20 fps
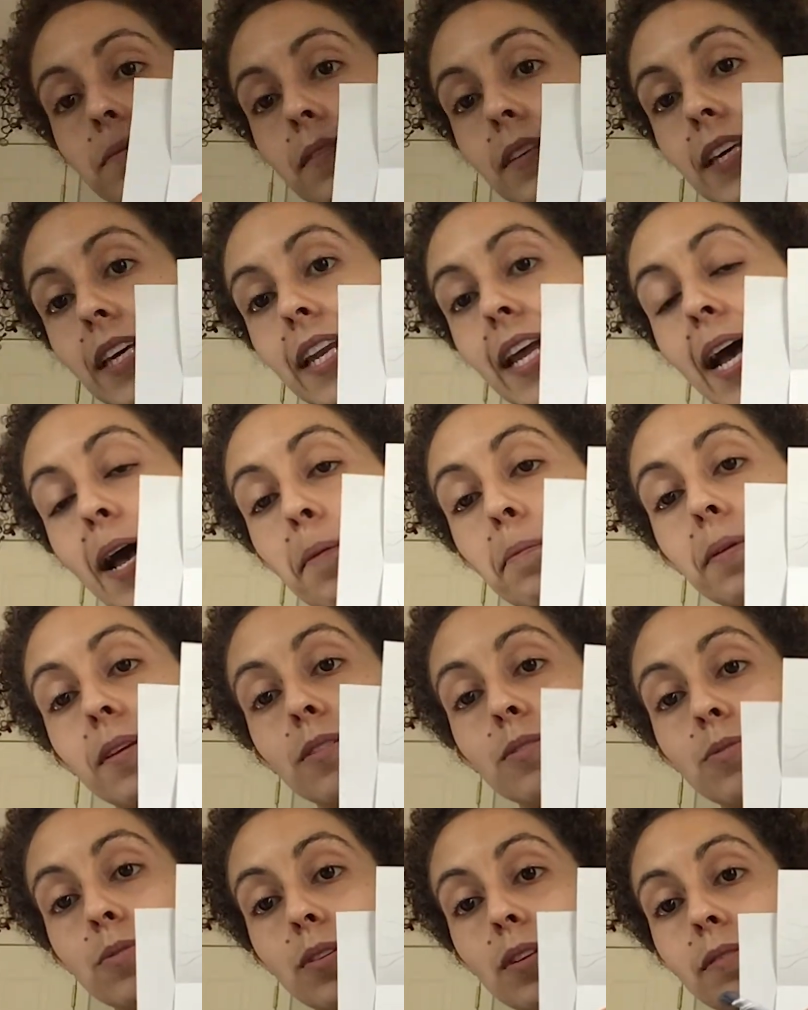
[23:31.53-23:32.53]
can
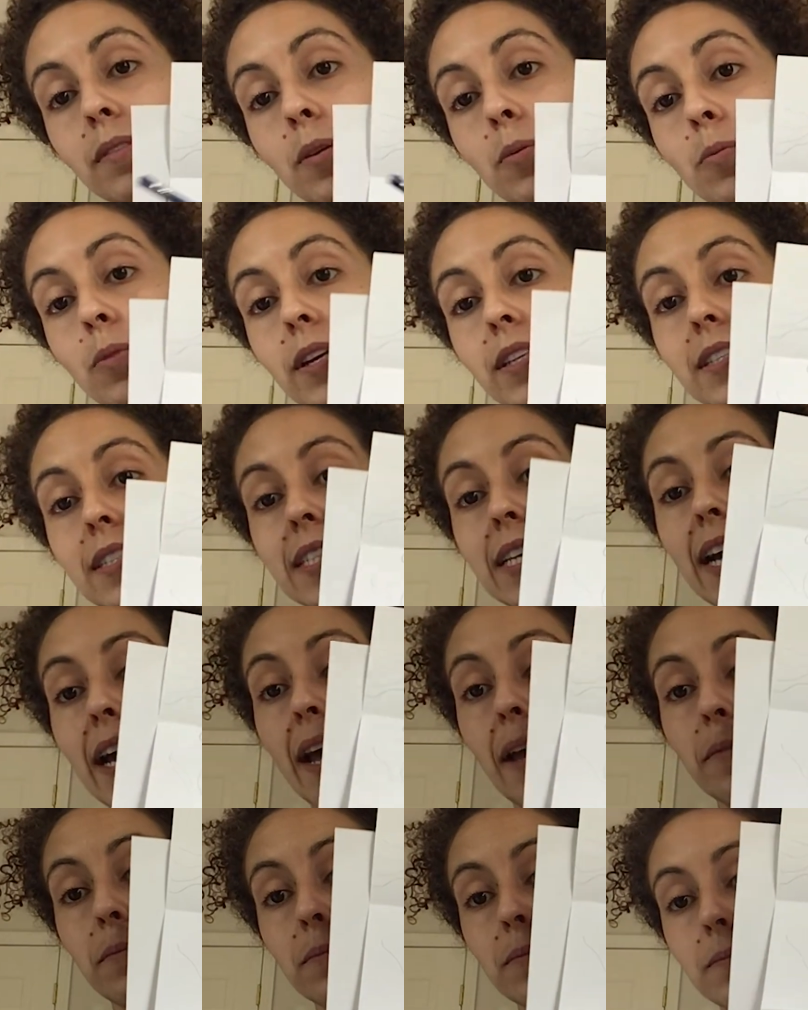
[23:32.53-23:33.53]
happen sort of at one
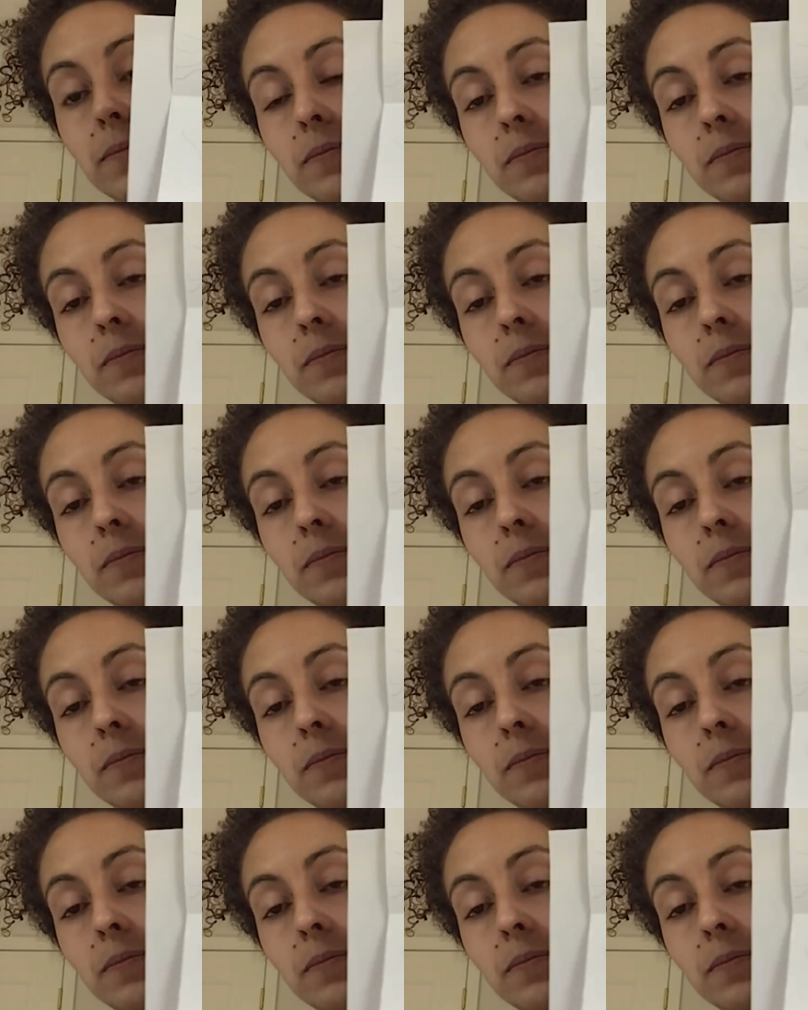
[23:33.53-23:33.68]
time,